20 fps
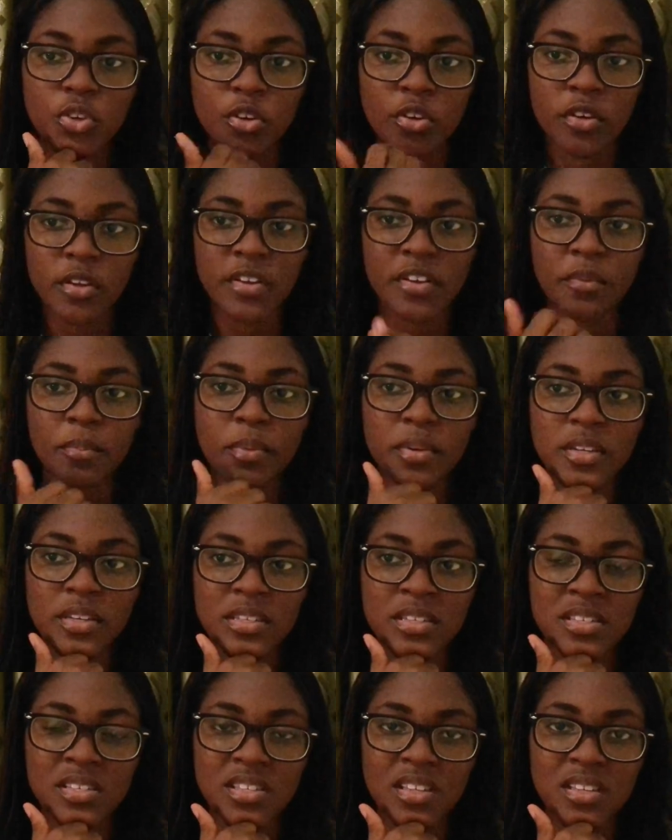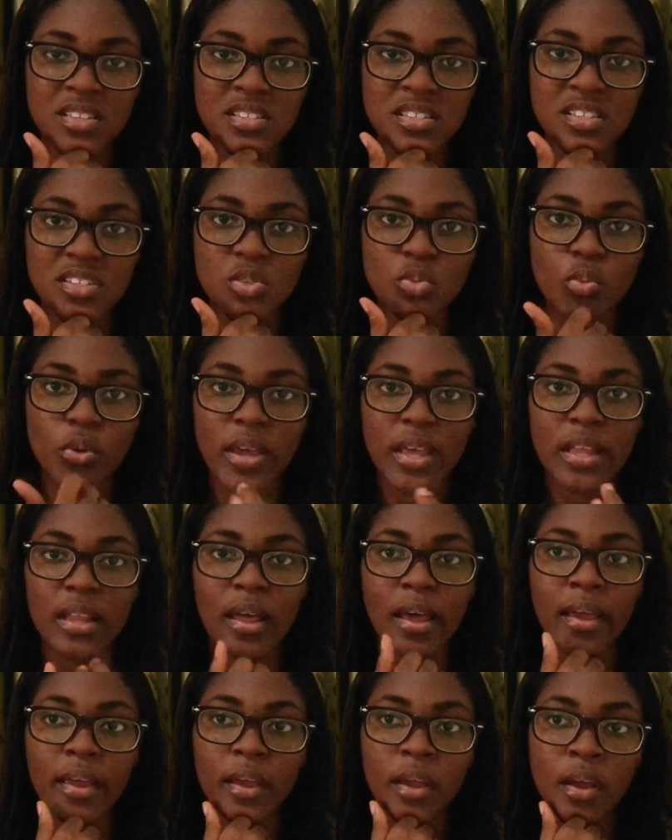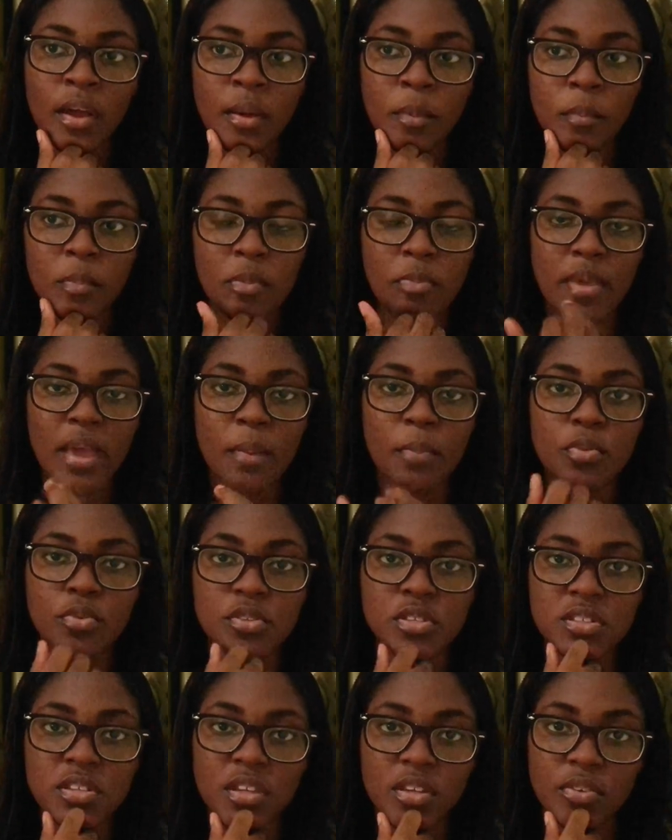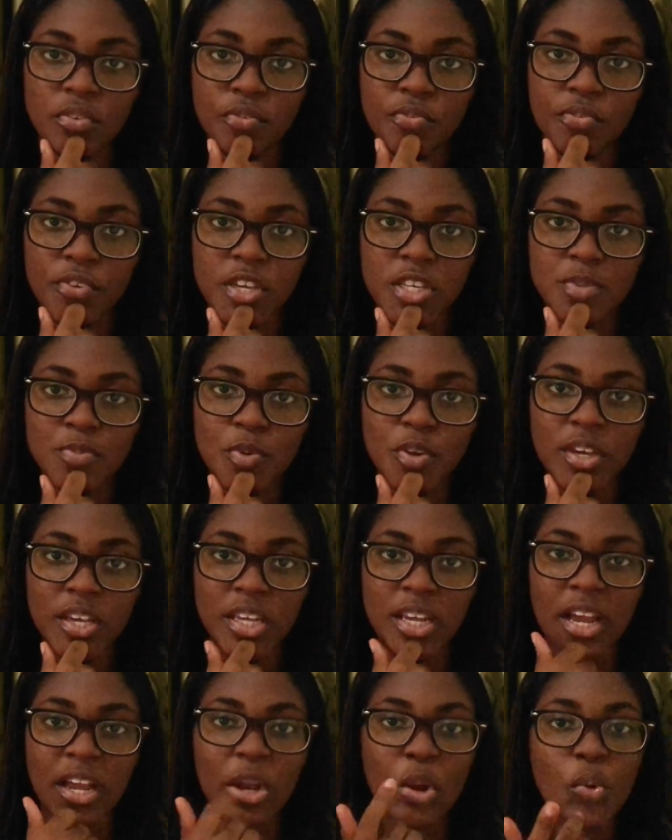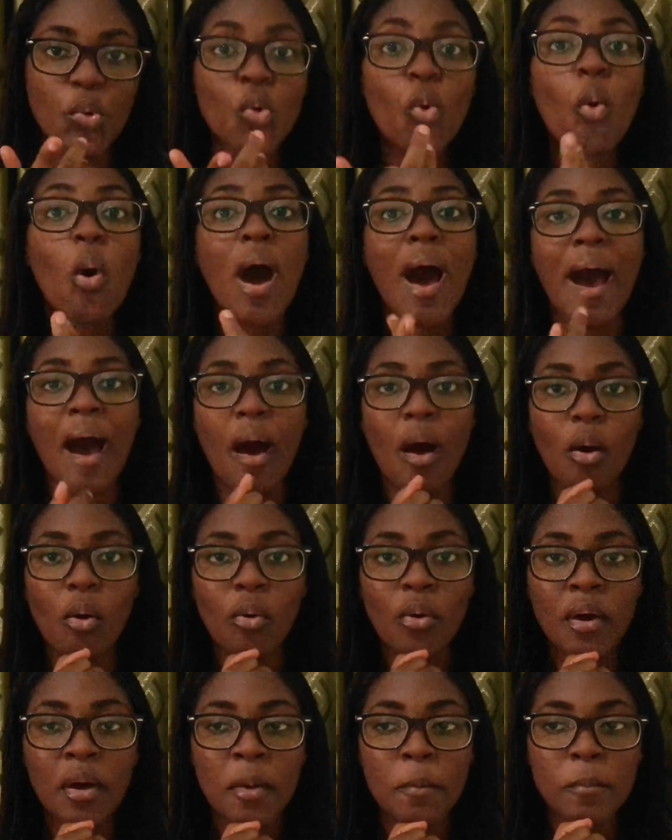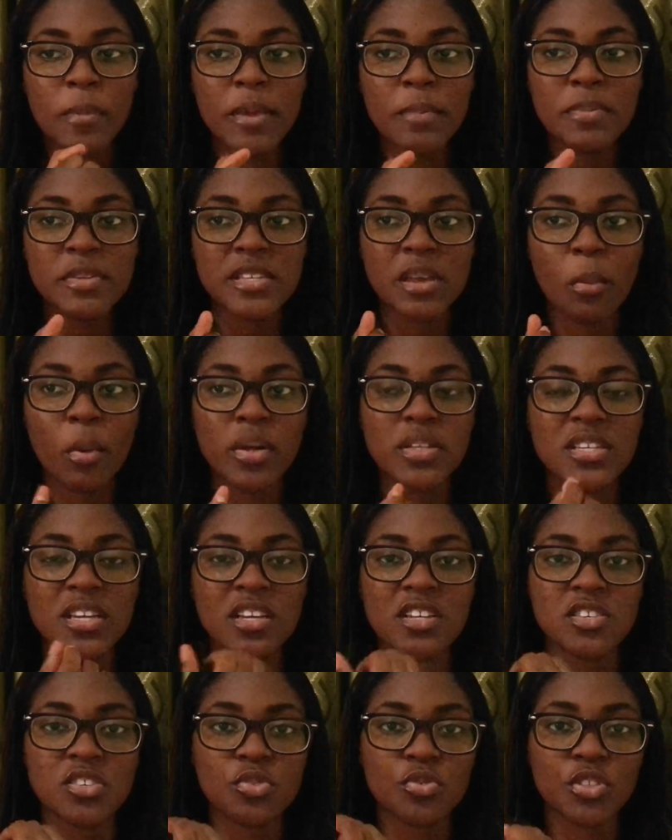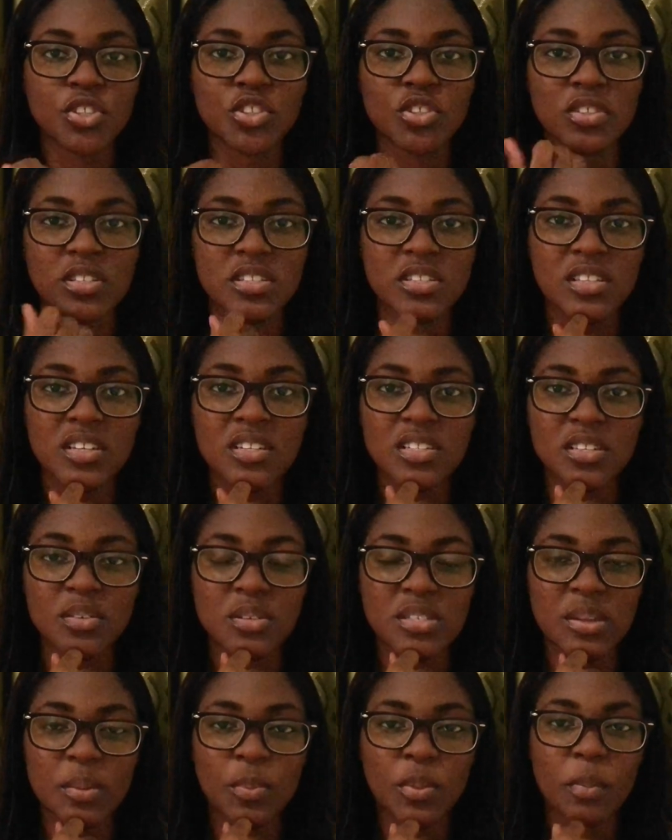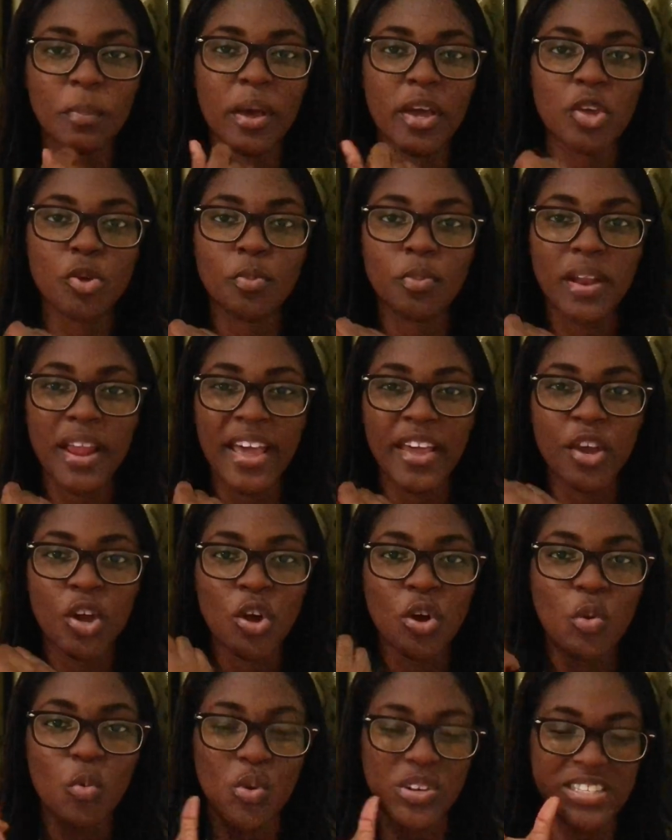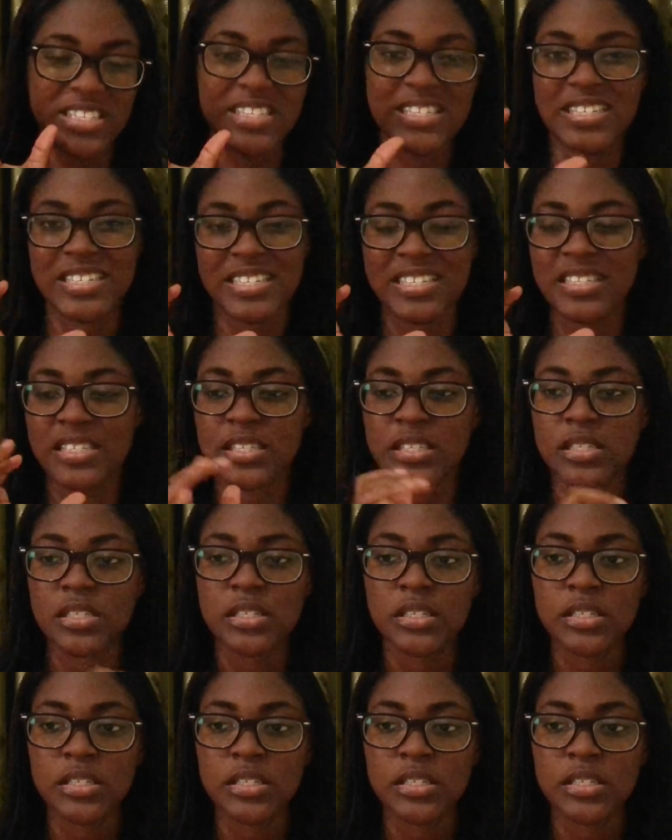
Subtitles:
there have been instances where, like, maybe I posted on Facebook and I don't know how, maybe someone take a screenshot and send it to or something, but he'd be like, what is this?